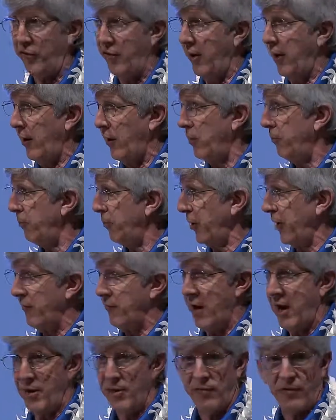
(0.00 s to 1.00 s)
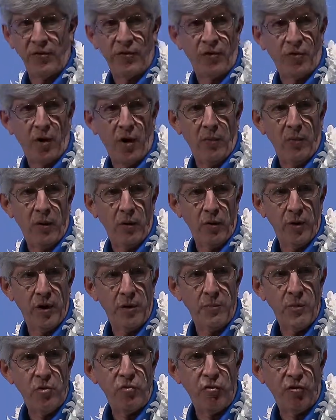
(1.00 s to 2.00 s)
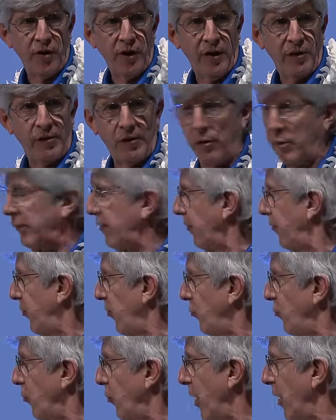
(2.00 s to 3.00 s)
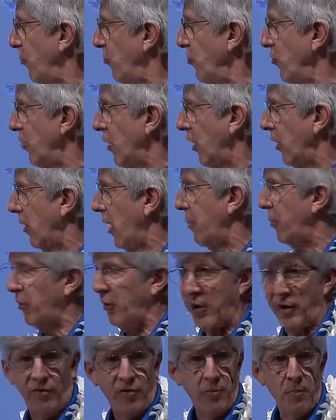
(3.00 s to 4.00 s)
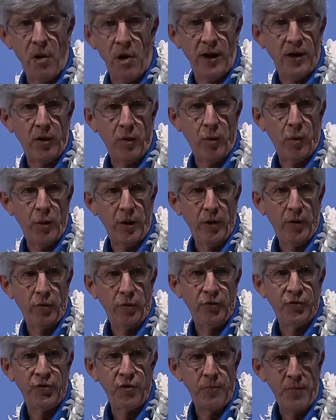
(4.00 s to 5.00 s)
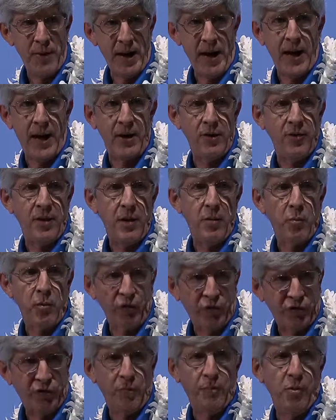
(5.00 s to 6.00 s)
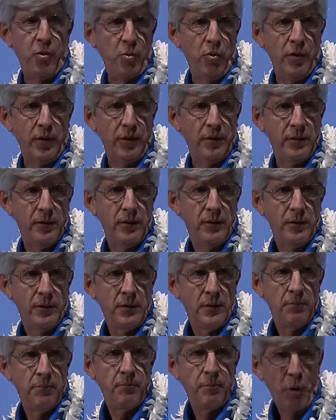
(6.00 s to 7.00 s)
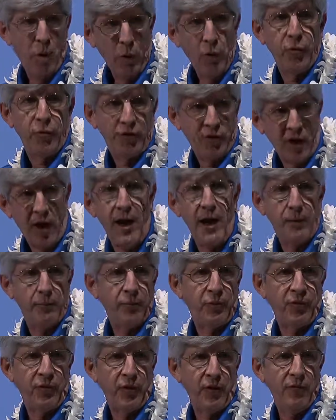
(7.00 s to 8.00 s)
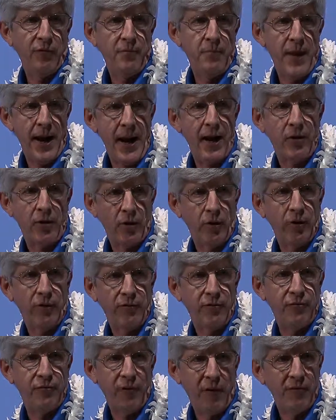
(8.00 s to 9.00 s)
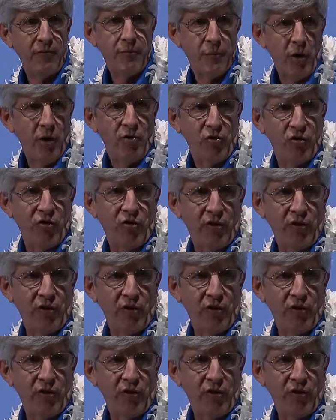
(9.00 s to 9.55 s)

that I don't believe either of us thought we were in a mutually exclusive situation here. I believe the market will demand and will support both types of manner of purchase.